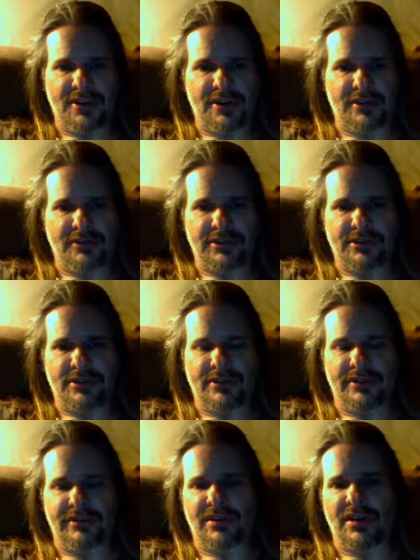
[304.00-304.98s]
there you don't
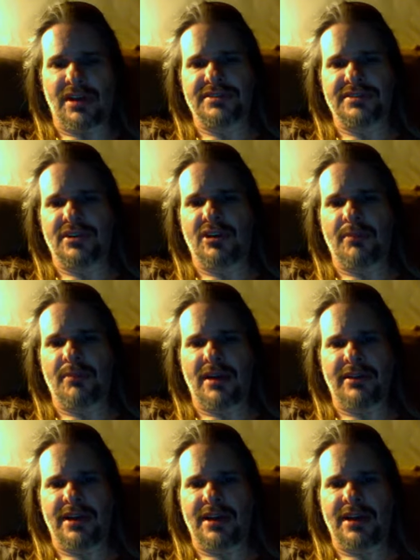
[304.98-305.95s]
even guys know about
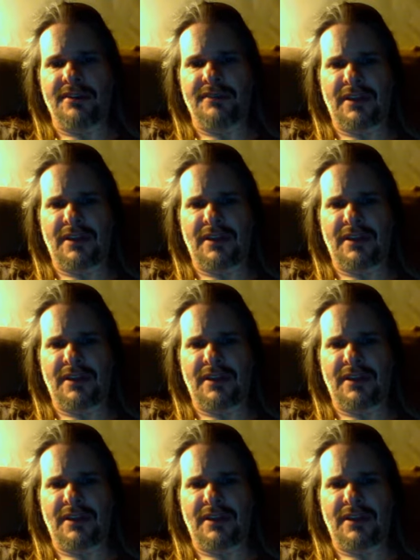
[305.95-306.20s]
yet